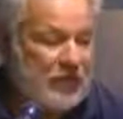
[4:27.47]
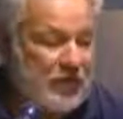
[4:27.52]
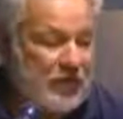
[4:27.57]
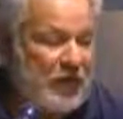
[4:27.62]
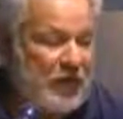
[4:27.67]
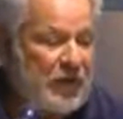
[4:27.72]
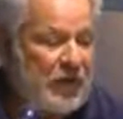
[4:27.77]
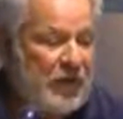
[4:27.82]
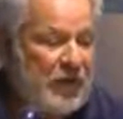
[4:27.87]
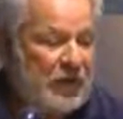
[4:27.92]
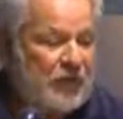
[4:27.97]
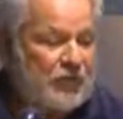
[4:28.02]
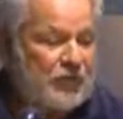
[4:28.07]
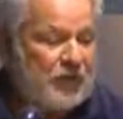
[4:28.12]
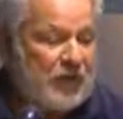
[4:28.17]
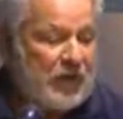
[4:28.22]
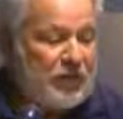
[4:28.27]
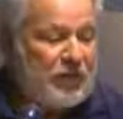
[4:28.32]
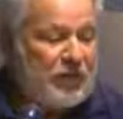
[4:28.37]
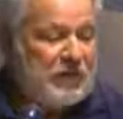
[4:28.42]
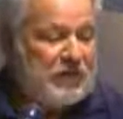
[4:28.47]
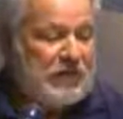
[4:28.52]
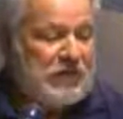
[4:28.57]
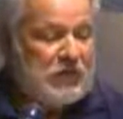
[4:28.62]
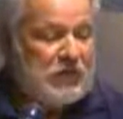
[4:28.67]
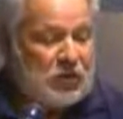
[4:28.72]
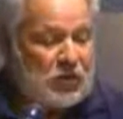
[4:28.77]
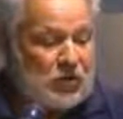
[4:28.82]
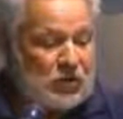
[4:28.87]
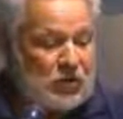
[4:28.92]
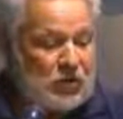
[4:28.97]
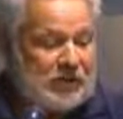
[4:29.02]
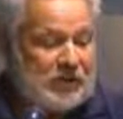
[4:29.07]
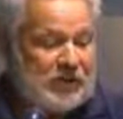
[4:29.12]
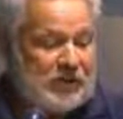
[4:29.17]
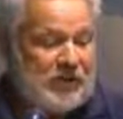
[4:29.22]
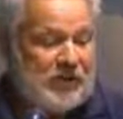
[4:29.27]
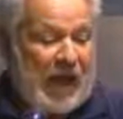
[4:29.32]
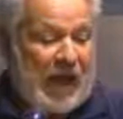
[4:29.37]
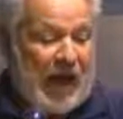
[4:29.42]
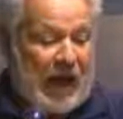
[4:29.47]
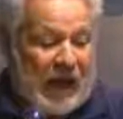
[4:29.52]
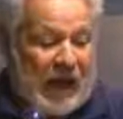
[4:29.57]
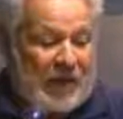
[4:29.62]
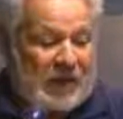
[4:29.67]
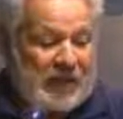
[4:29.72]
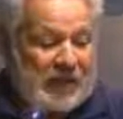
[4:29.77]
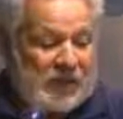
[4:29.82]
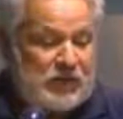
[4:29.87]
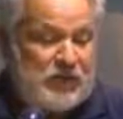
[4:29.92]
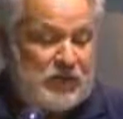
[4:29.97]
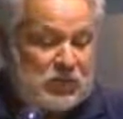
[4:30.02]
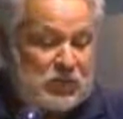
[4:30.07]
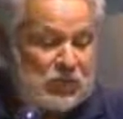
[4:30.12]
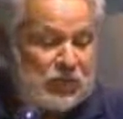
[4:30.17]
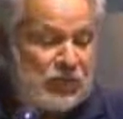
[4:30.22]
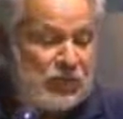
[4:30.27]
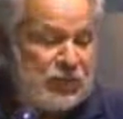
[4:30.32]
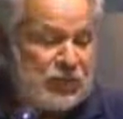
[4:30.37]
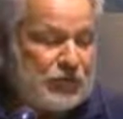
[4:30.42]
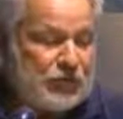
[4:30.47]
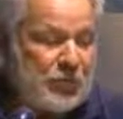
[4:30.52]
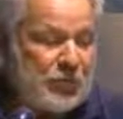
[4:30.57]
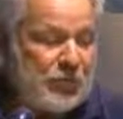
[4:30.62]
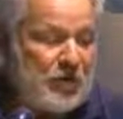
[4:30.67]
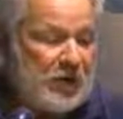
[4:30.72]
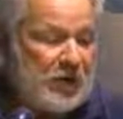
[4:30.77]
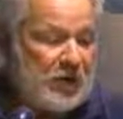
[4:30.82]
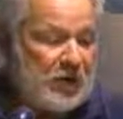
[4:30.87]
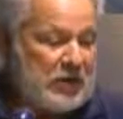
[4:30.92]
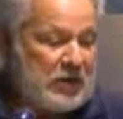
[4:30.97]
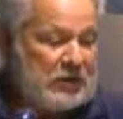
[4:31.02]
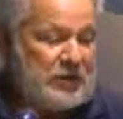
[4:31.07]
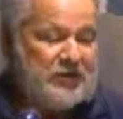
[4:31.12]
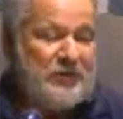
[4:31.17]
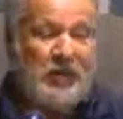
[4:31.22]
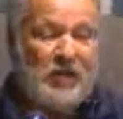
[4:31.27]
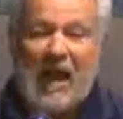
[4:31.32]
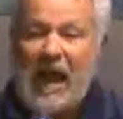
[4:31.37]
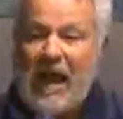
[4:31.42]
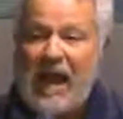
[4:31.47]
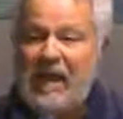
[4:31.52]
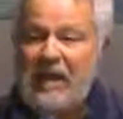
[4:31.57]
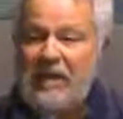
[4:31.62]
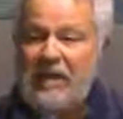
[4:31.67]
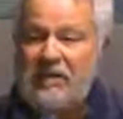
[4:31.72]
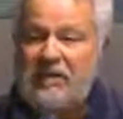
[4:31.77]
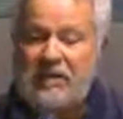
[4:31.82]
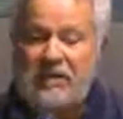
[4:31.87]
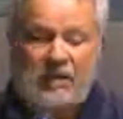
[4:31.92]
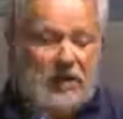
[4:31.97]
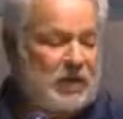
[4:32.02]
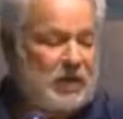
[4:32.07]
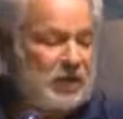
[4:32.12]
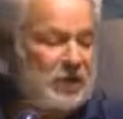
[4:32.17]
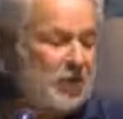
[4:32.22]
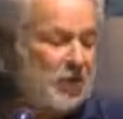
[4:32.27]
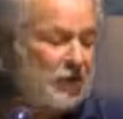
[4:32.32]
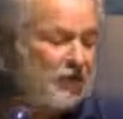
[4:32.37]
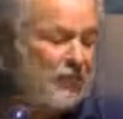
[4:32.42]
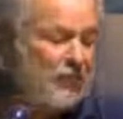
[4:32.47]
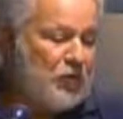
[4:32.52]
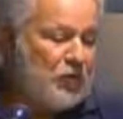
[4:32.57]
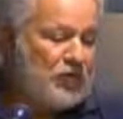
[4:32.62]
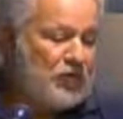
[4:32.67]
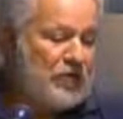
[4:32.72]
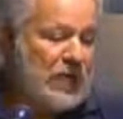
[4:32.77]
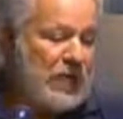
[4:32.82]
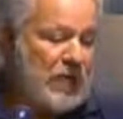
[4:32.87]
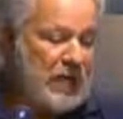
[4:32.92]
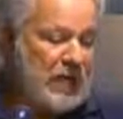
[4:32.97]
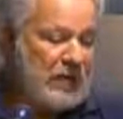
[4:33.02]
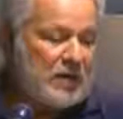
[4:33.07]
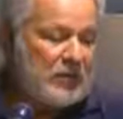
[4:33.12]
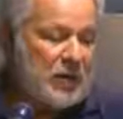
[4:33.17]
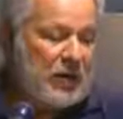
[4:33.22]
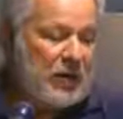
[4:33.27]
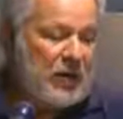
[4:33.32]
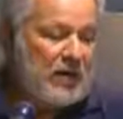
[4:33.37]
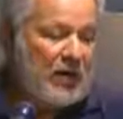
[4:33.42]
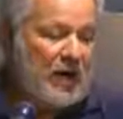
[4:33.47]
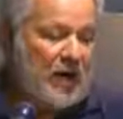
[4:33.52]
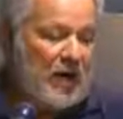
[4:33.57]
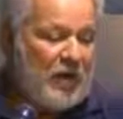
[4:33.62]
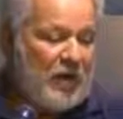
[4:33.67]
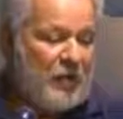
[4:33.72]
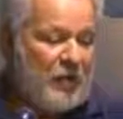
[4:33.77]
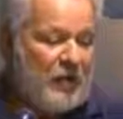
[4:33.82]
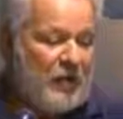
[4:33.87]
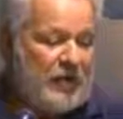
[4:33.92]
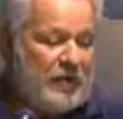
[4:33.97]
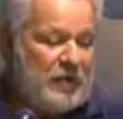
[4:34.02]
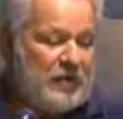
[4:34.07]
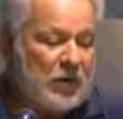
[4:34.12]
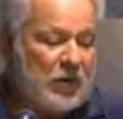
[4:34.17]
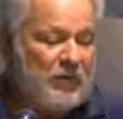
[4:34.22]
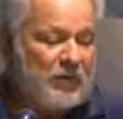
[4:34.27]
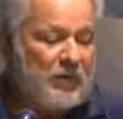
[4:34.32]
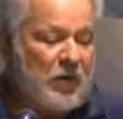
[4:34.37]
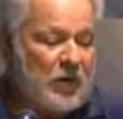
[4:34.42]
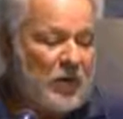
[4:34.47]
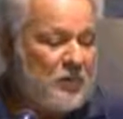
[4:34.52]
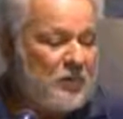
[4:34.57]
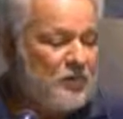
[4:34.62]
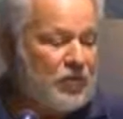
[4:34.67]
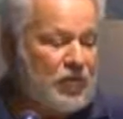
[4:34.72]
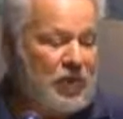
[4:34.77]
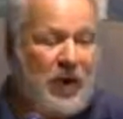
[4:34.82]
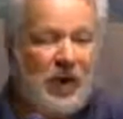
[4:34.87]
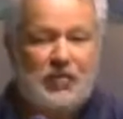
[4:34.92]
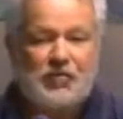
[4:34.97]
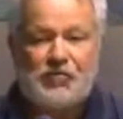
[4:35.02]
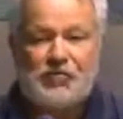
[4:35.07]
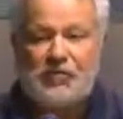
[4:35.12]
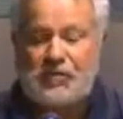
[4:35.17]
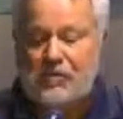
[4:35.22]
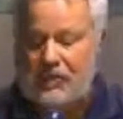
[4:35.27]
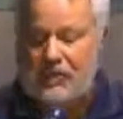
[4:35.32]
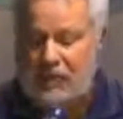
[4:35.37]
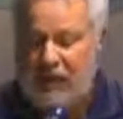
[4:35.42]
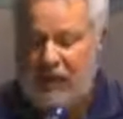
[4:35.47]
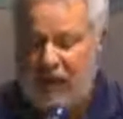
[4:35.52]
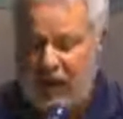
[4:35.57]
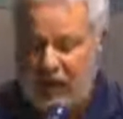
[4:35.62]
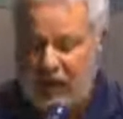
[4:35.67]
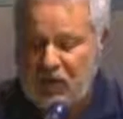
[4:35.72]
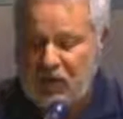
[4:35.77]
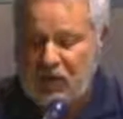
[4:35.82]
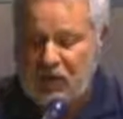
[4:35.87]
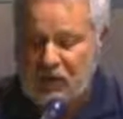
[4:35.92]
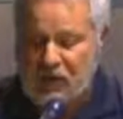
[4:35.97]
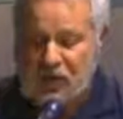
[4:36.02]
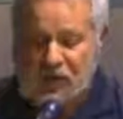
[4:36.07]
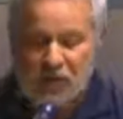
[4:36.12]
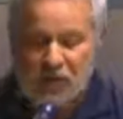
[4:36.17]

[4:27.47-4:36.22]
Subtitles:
experience disturbances and dissolutions because of lack of mutual help in the areas of comprehension and goodwill.